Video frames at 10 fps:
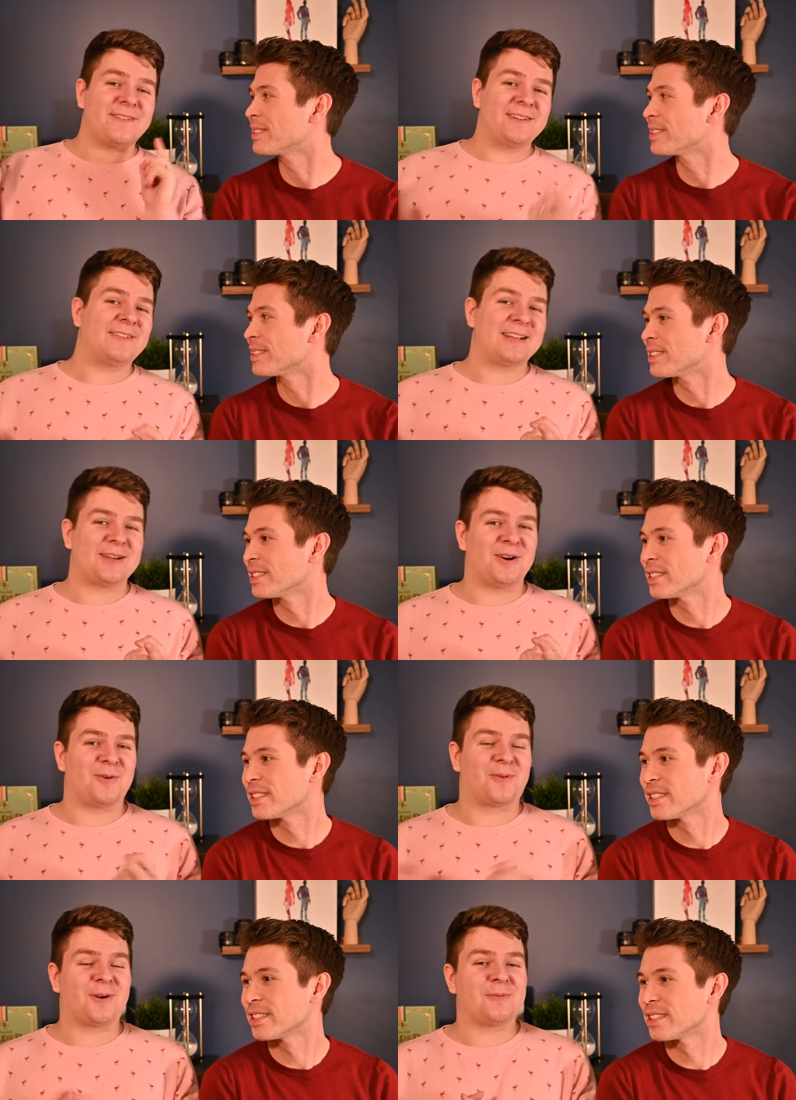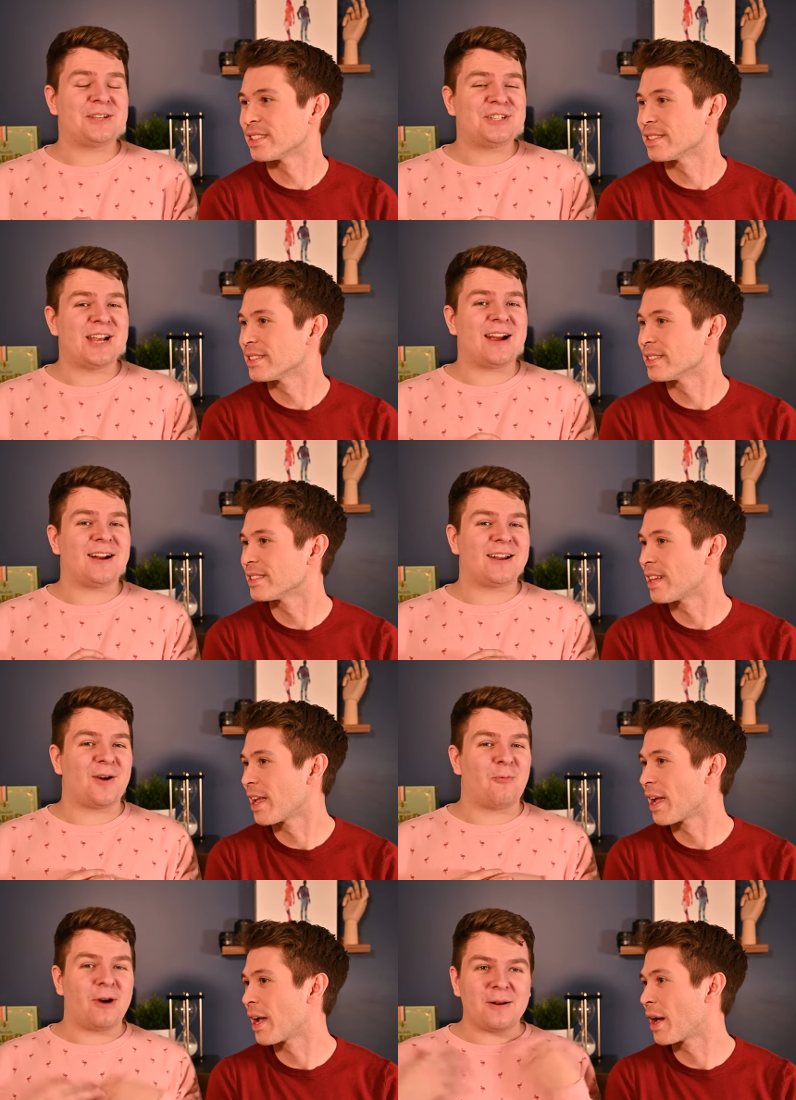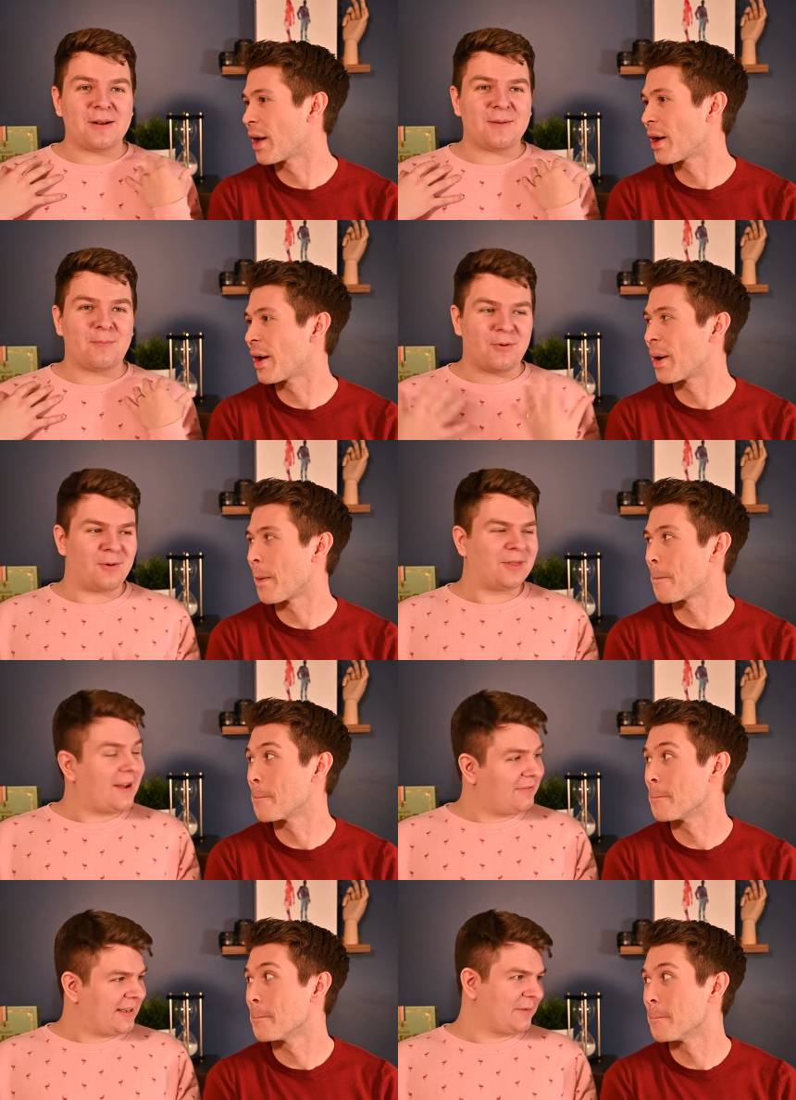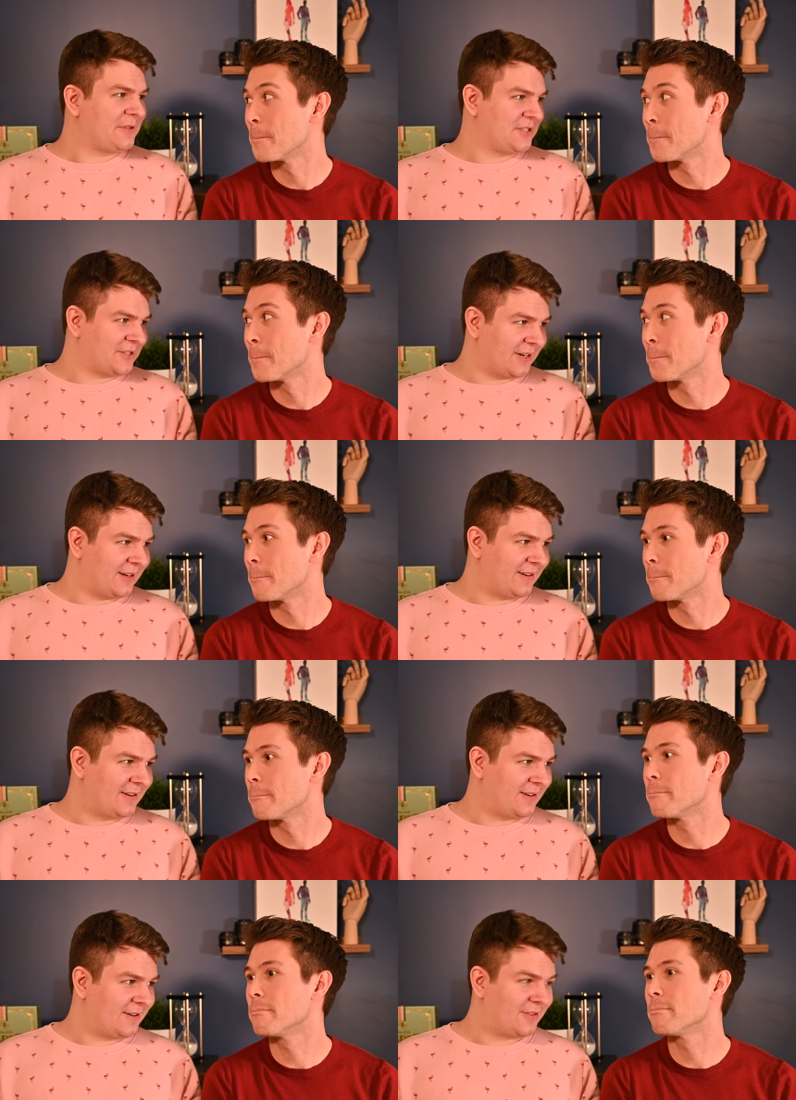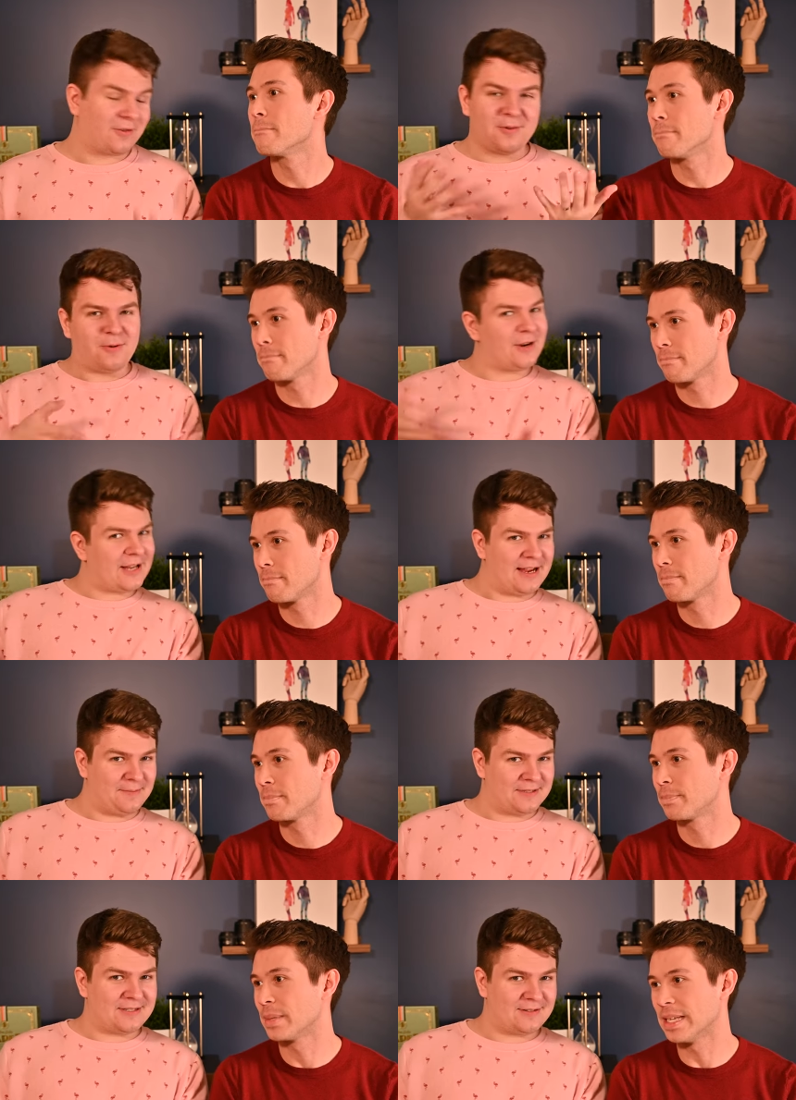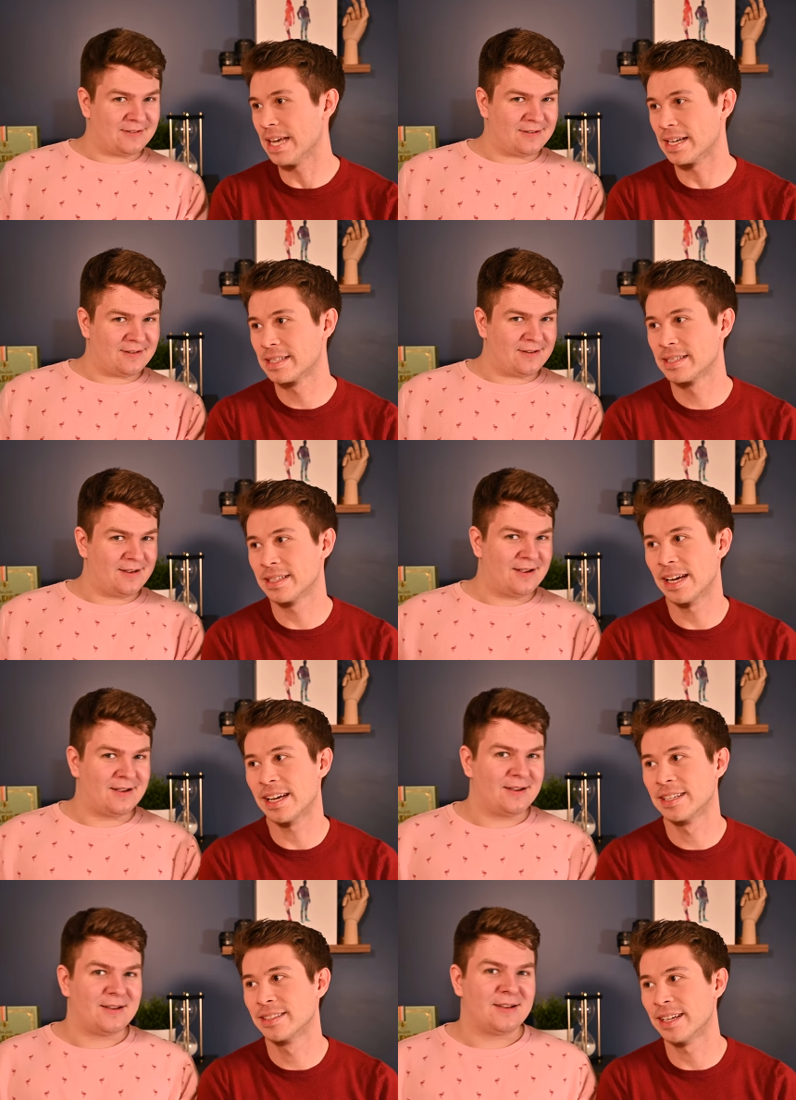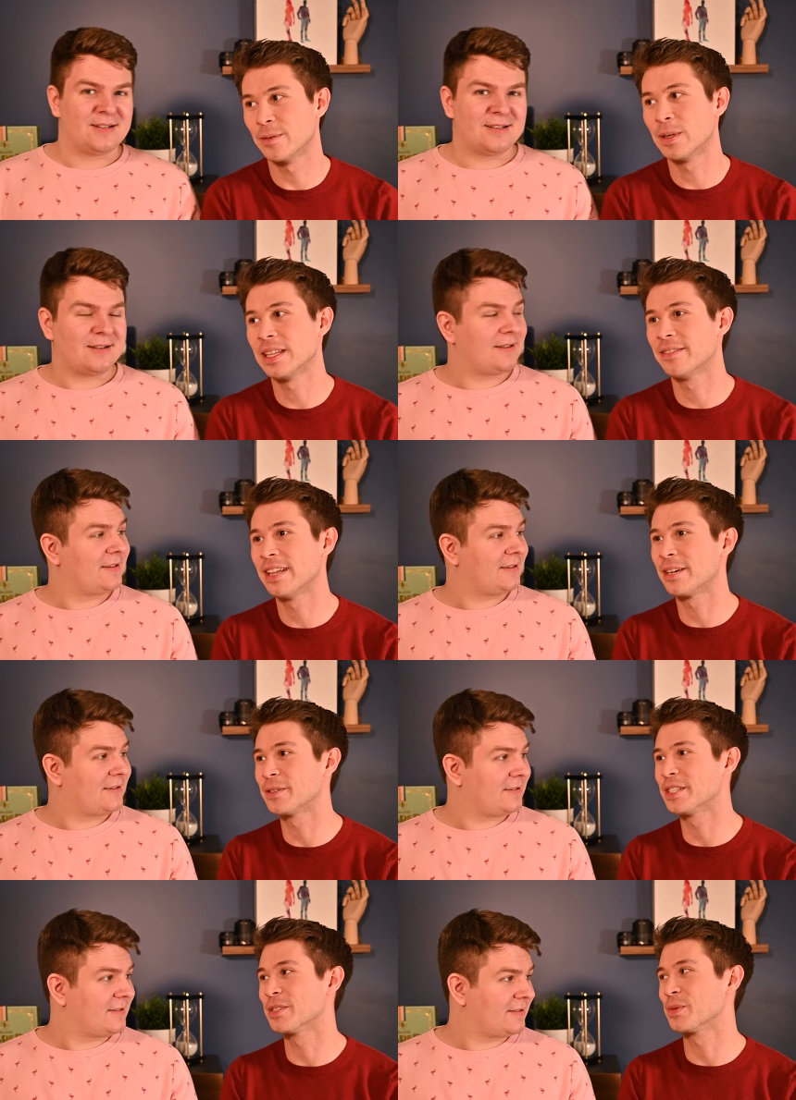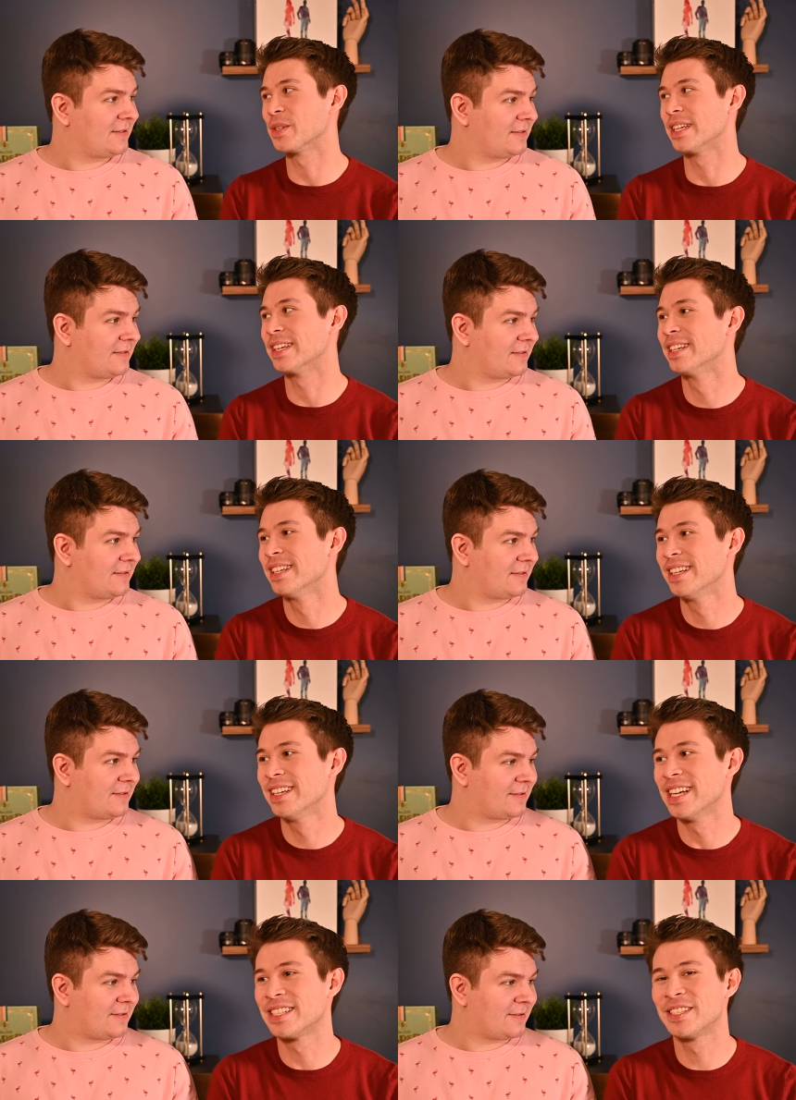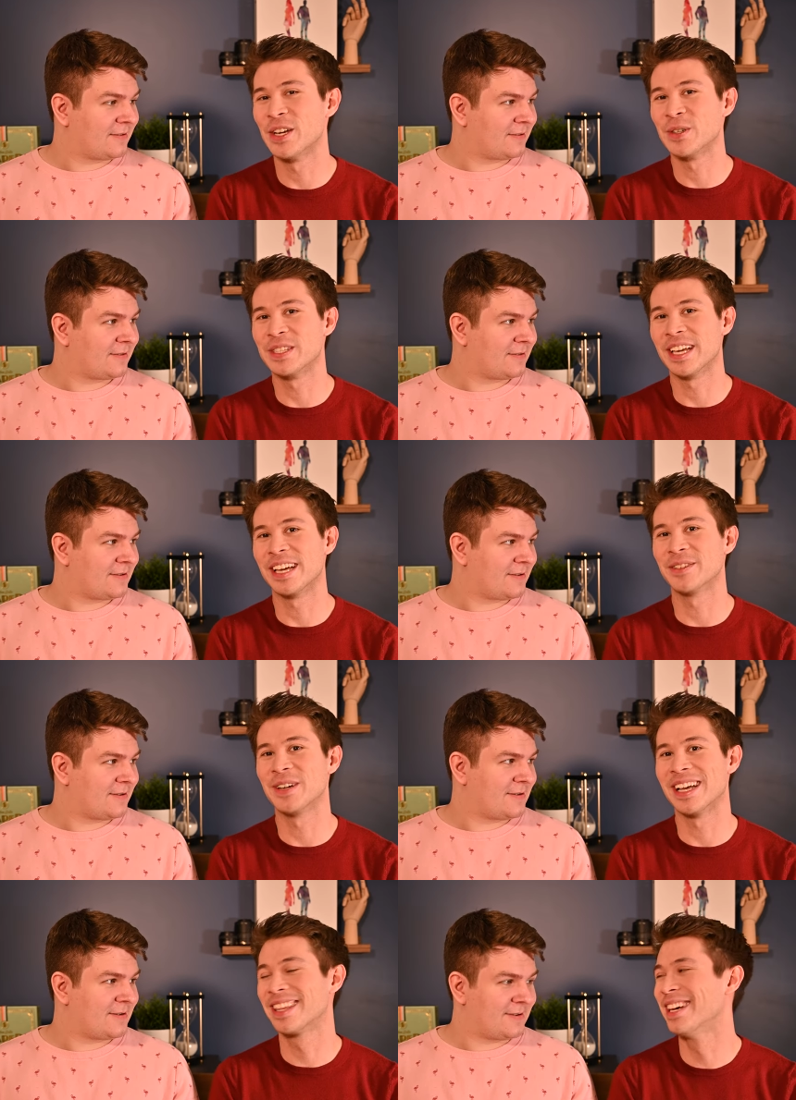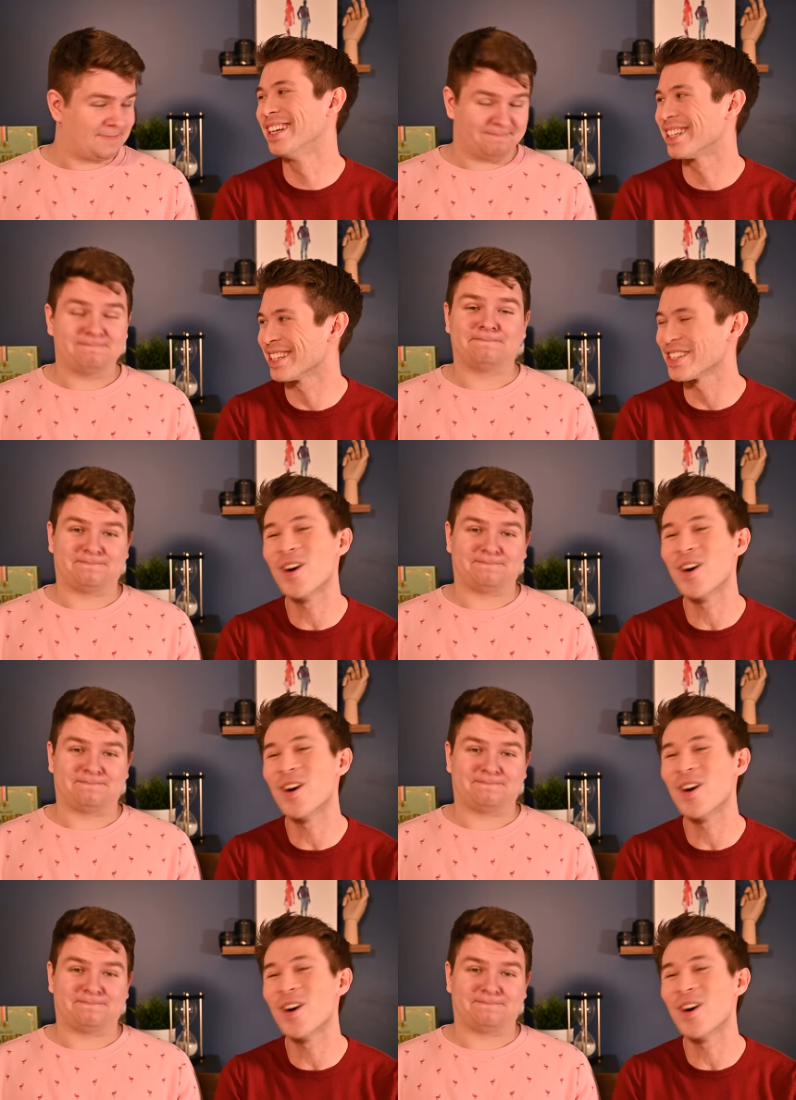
Speaker 1: fun video where we shared what love languages are through board games. Yes,
Speaker 2: yeah. And what love languages we associate with. Because